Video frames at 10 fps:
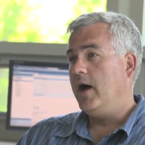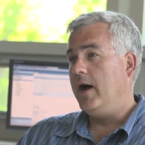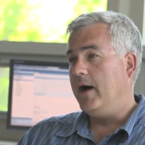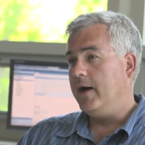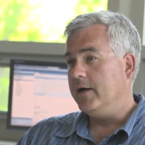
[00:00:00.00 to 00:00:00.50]

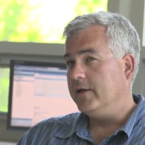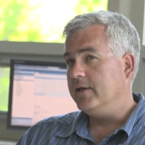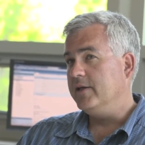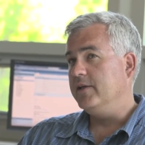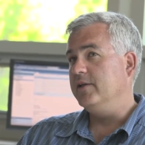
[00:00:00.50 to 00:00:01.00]
Uh,
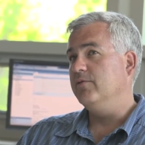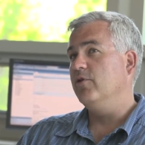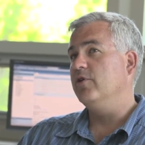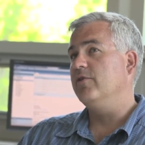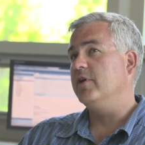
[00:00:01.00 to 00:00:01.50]
he
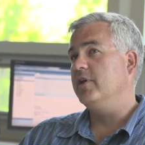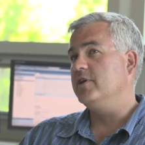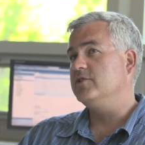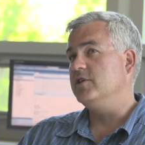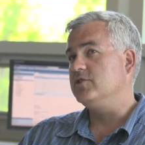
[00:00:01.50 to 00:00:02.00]
wrote a really
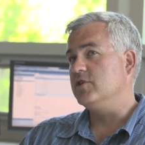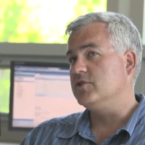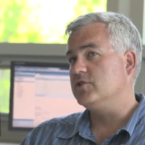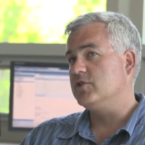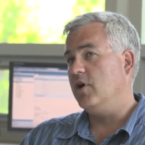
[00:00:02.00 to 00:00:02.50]
nice
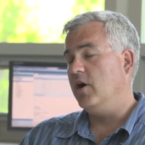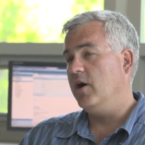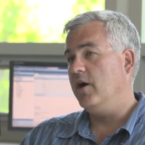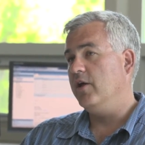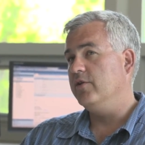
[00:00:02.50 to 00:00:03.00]
thesis
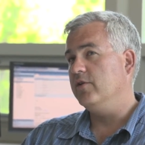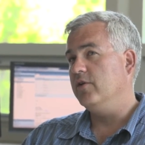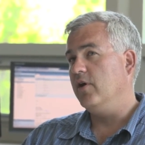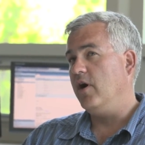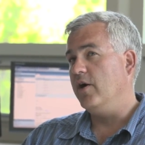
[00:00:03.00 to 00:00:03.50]

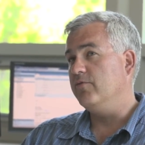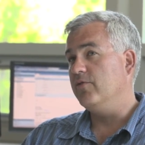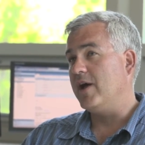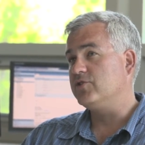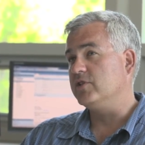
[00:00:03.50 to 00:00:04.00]
on
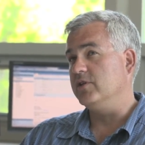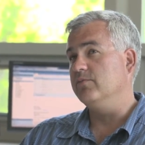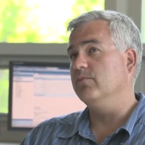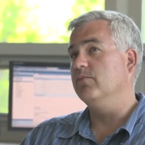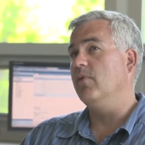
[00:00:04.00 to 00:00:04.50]
on actually
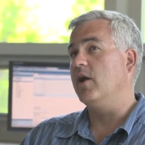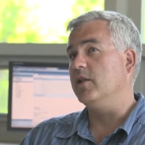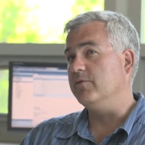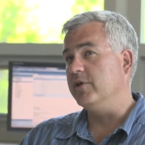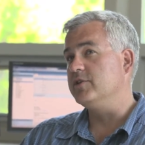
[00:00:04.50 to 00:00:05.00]

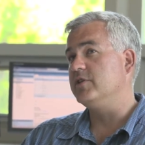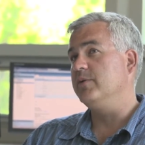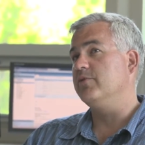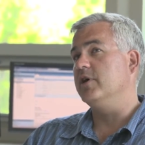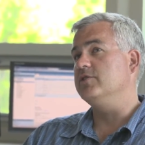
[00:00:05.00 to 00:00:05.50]
modeling real
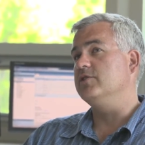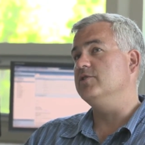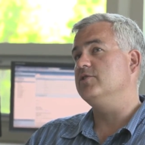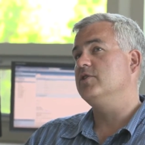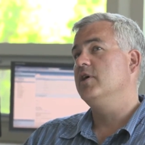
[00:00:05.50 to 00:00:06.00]
estate
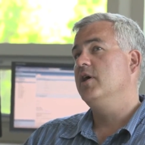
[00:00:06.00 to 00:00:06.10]
prices